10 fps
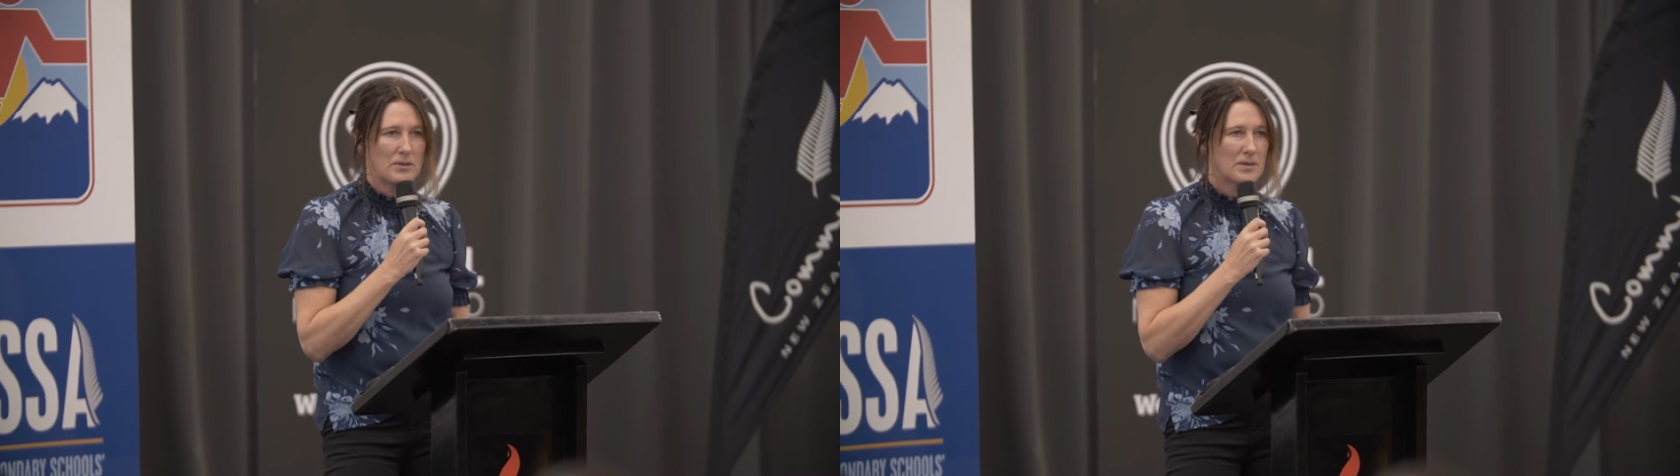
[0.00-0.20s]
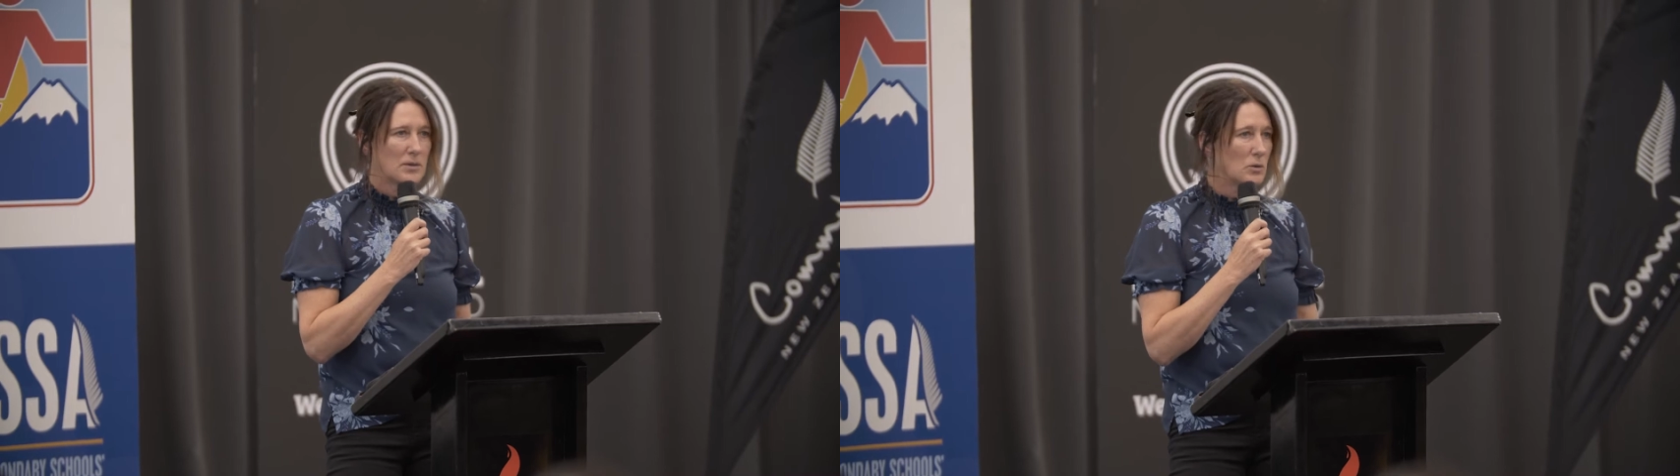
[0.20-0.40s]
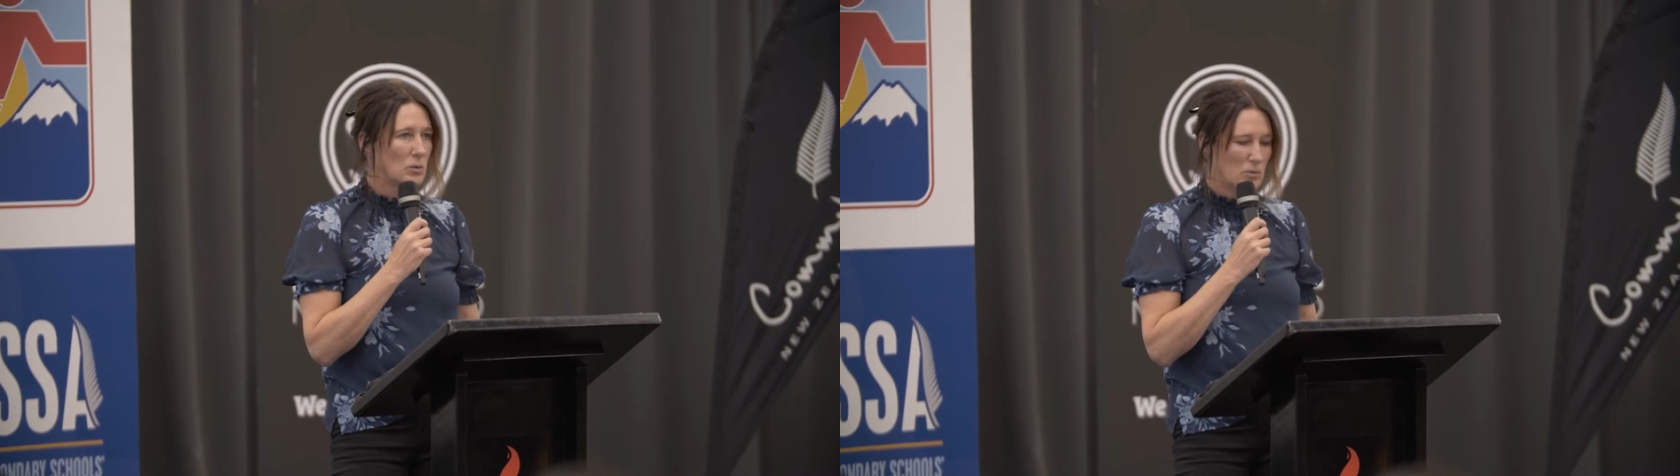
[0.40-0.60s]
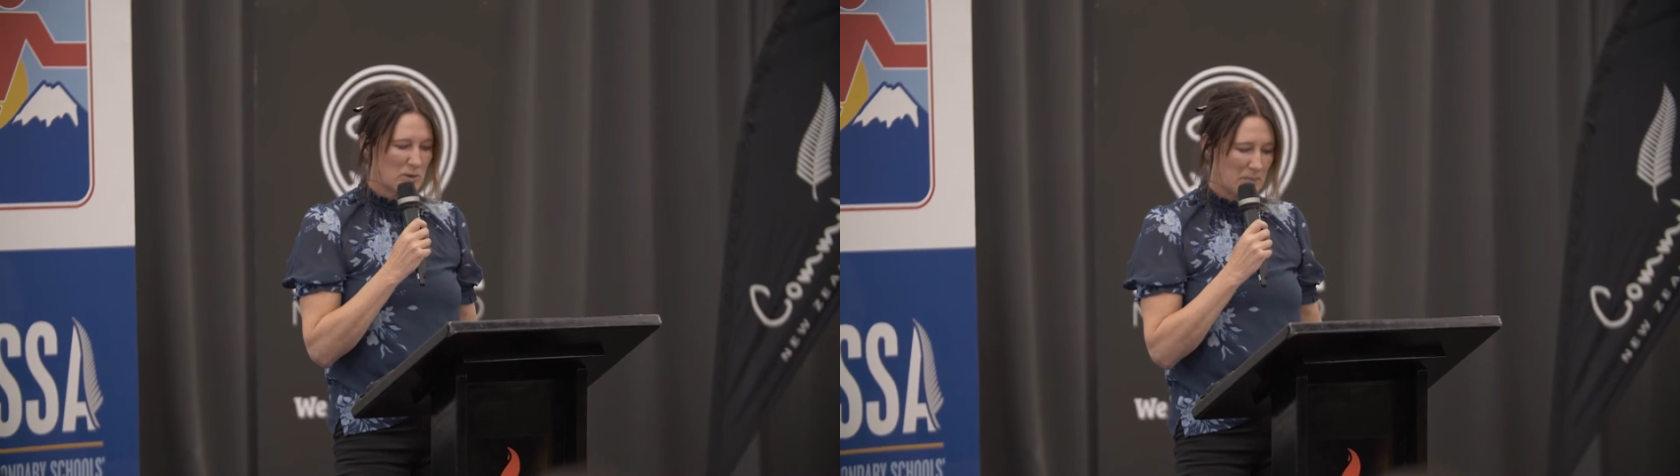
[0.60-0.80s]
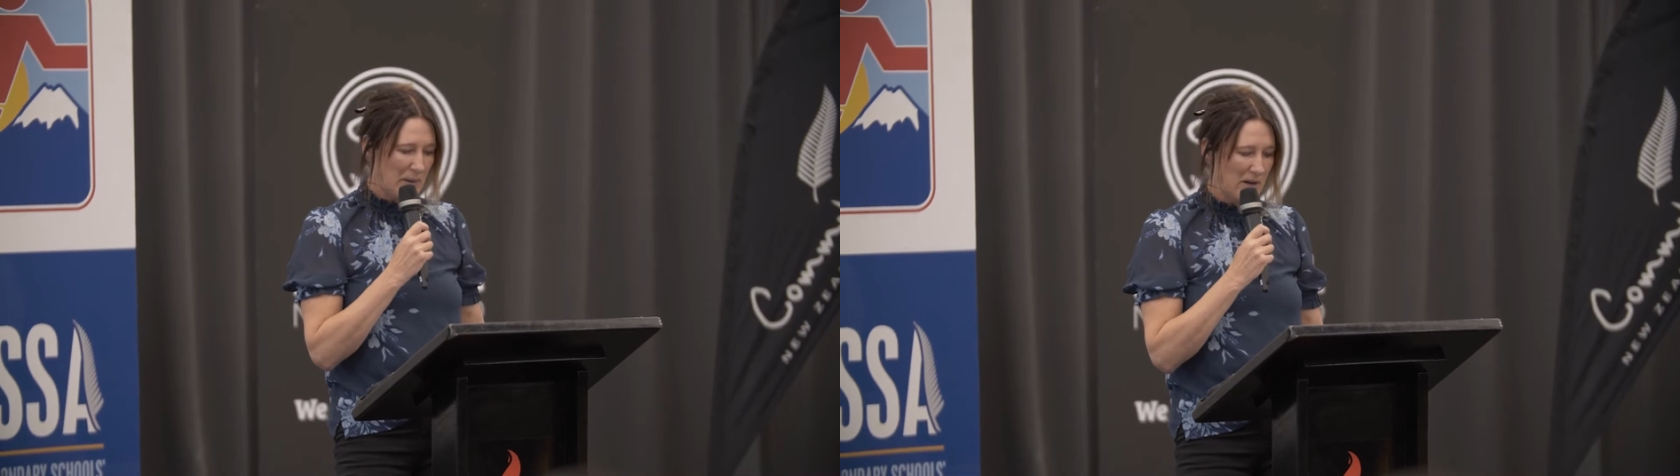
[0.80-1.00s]

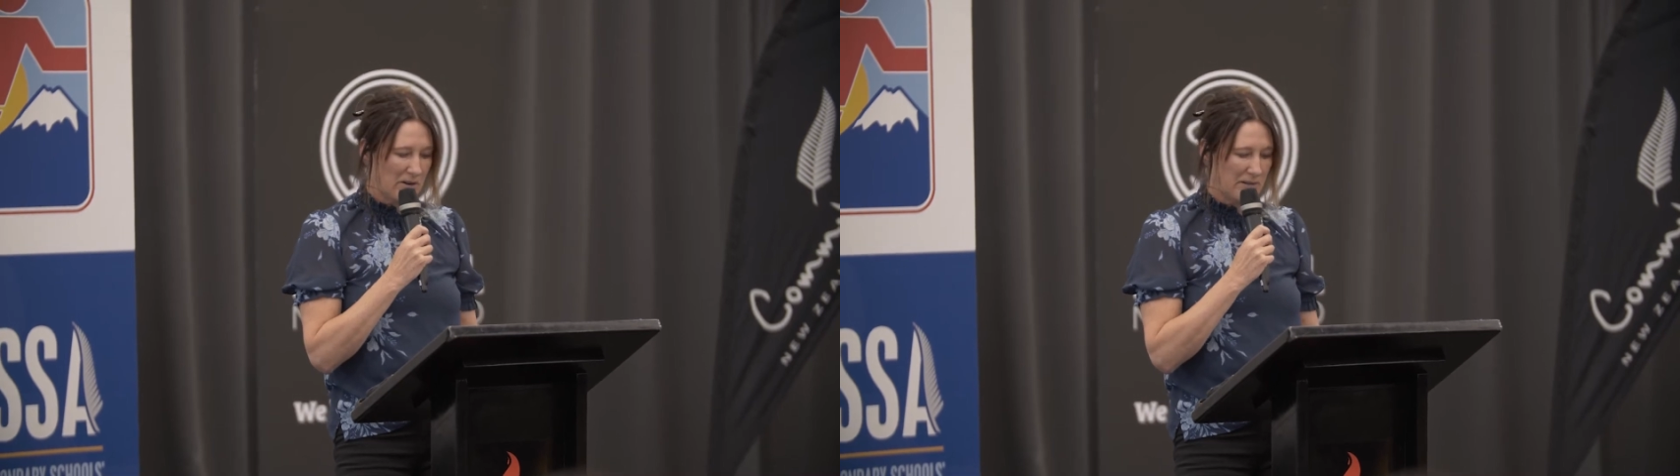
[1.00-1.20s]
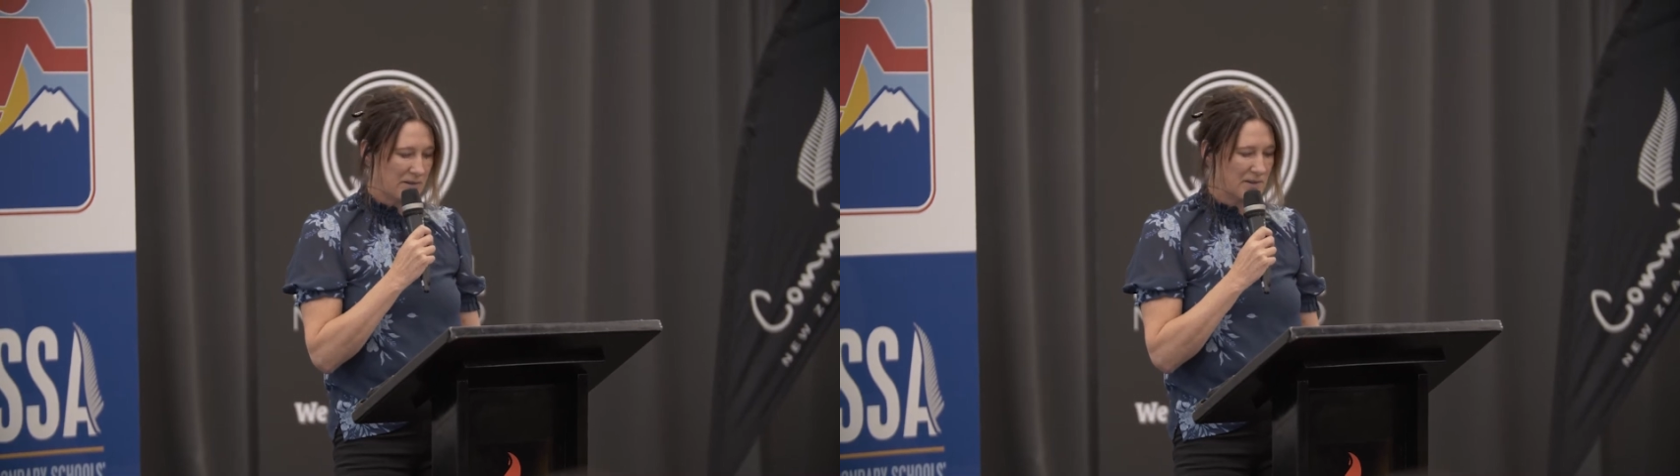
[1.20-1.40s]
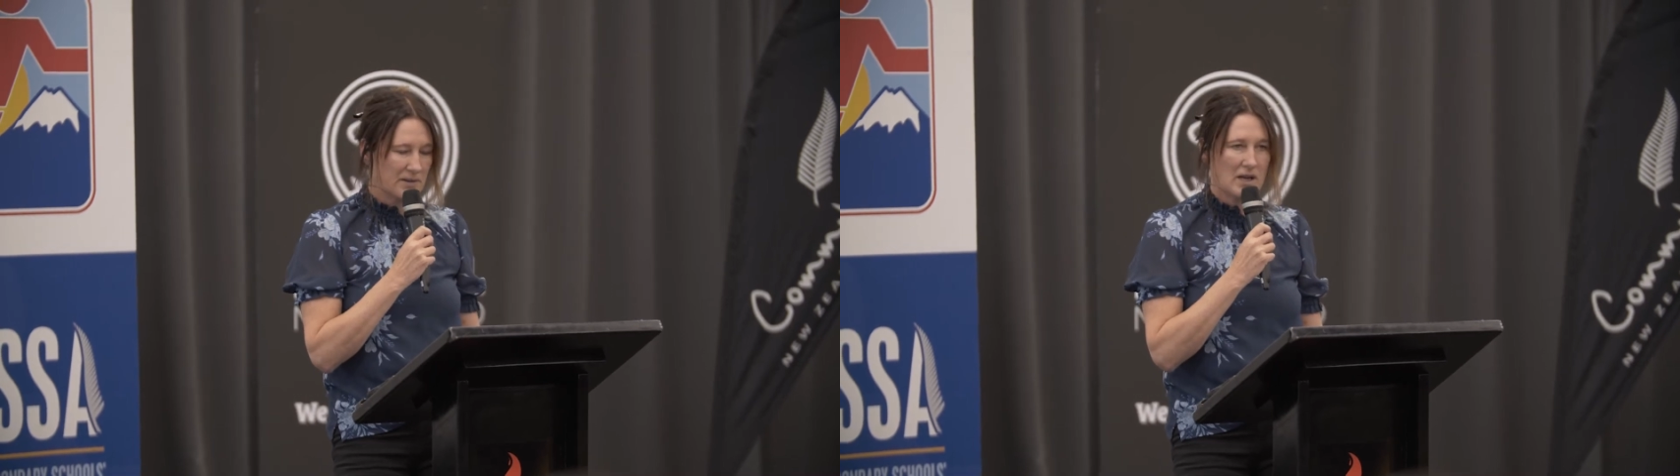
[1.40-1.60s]
schools, parents